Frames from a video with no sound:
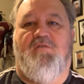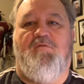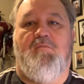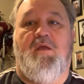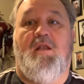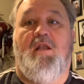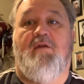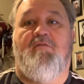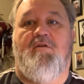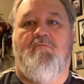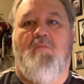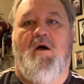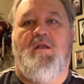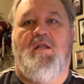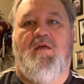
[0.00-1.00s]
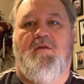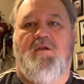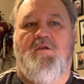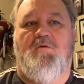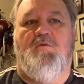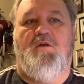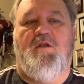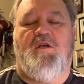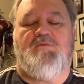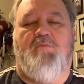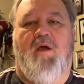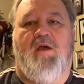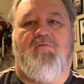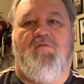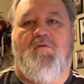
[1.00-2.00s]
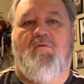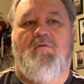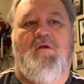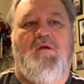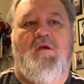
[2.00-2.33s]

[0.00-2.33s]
will be delivered Monday that you wouldn't expect for